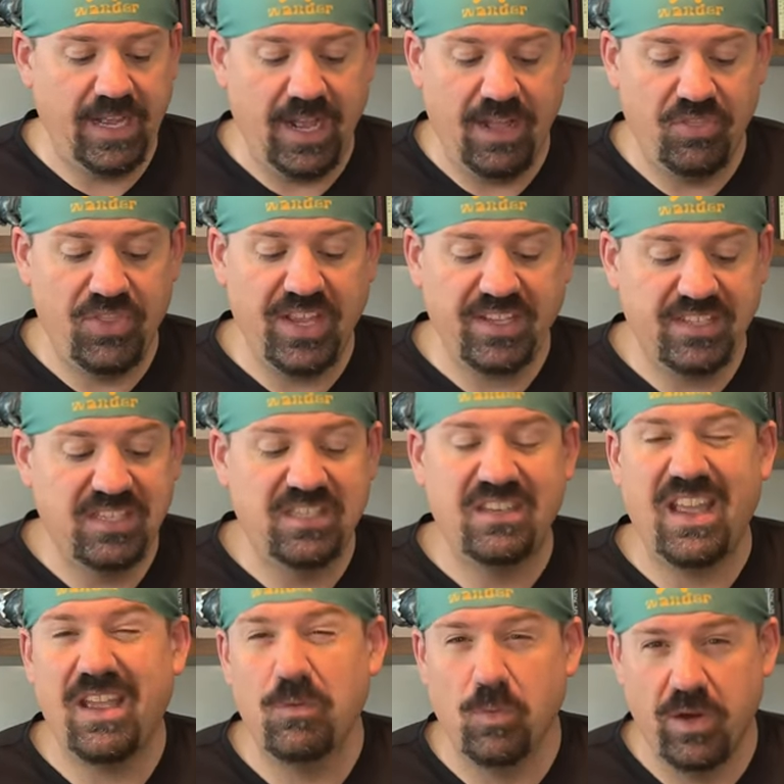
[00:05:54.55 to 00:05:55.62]
Uh, things
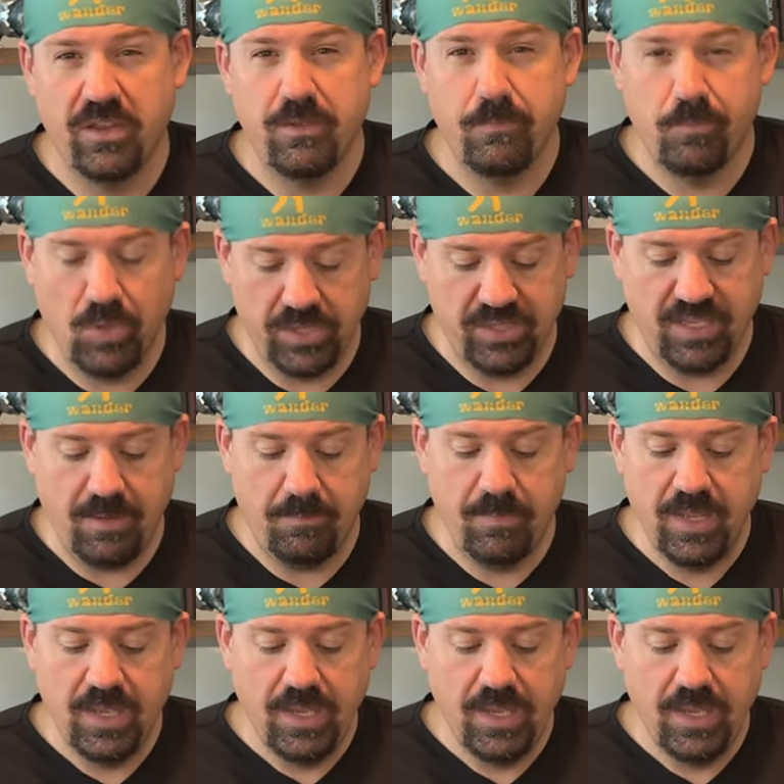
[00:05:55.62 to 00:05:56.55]
stay where you put them,